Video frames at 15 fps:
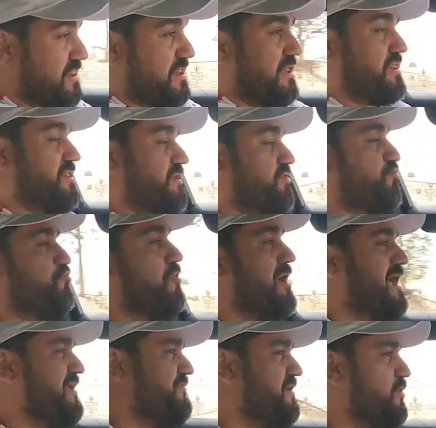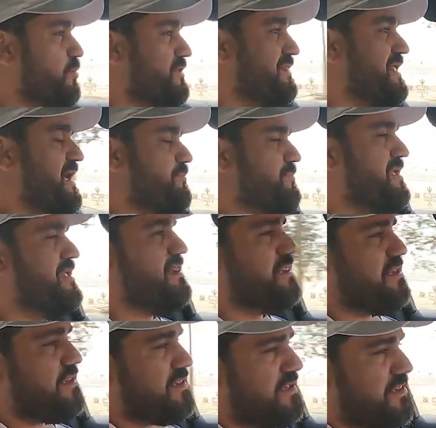assisted driving. What that
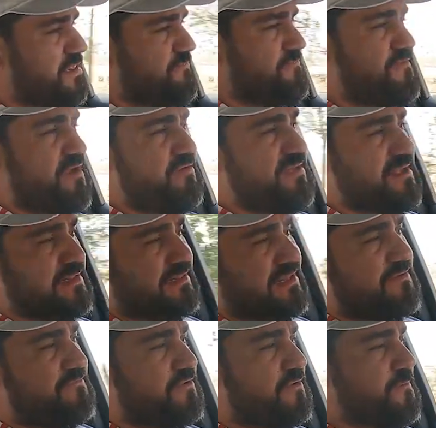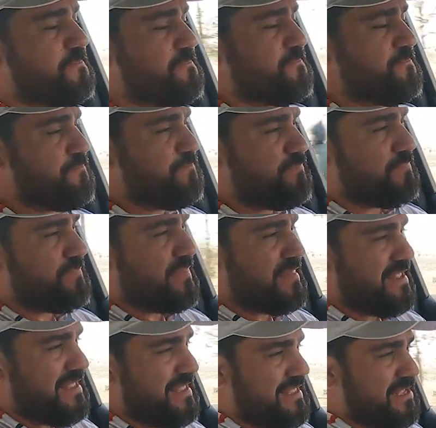means is it's a very clever
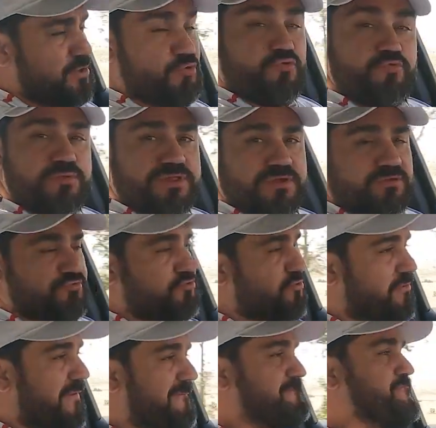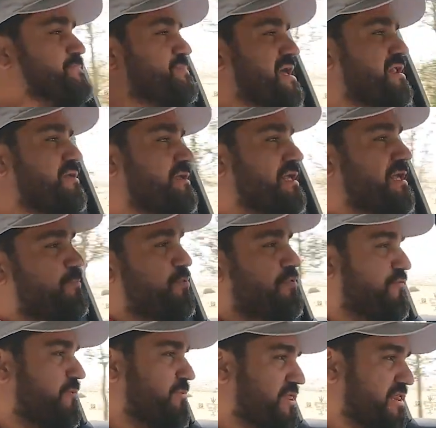cruise control. It'll keep you
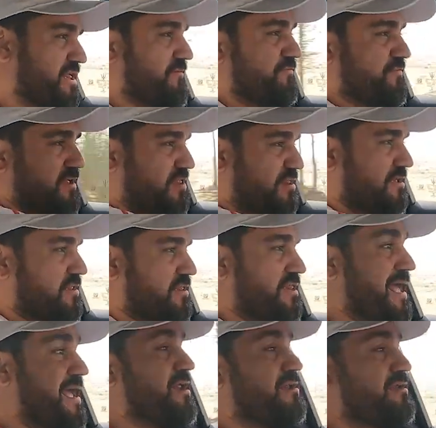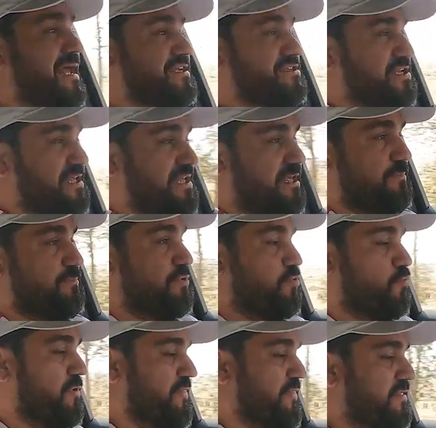from a safe distance, and it'll actually keep you
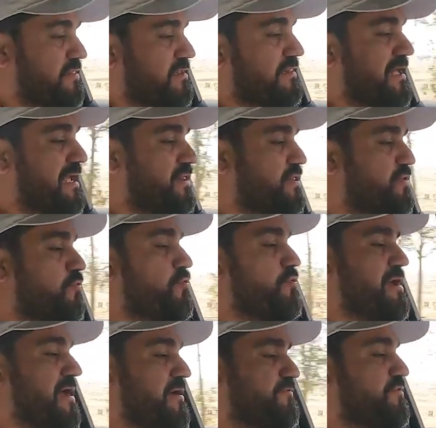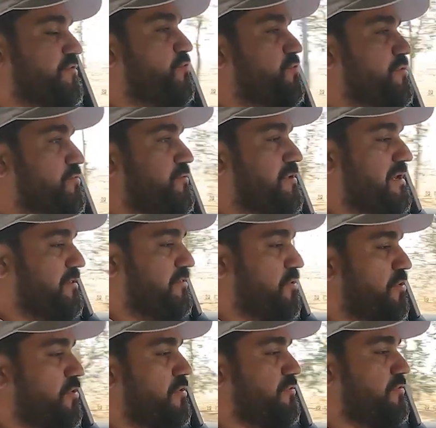within the lane. So all you have to do is really
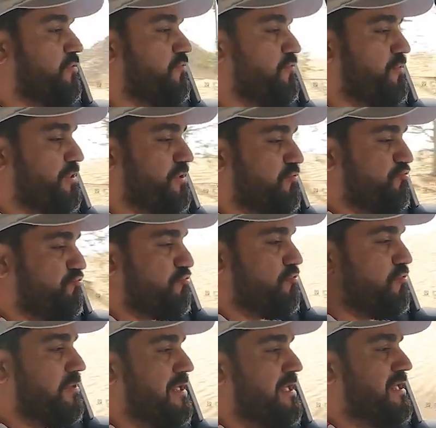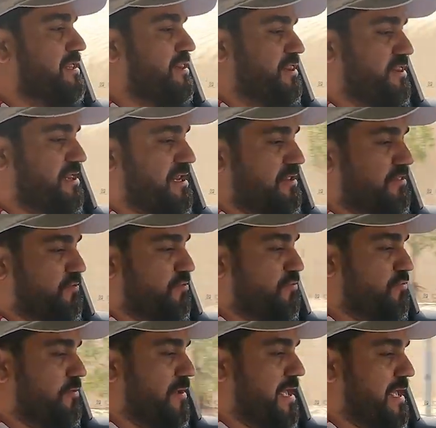turn on the cruise control, set it
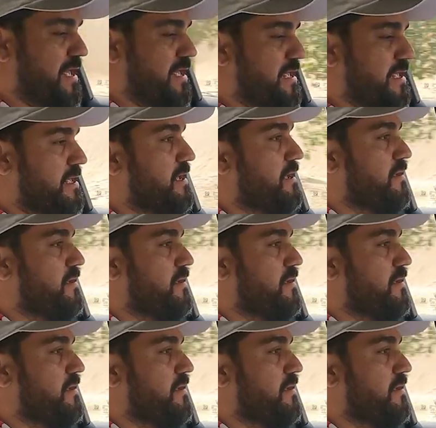to a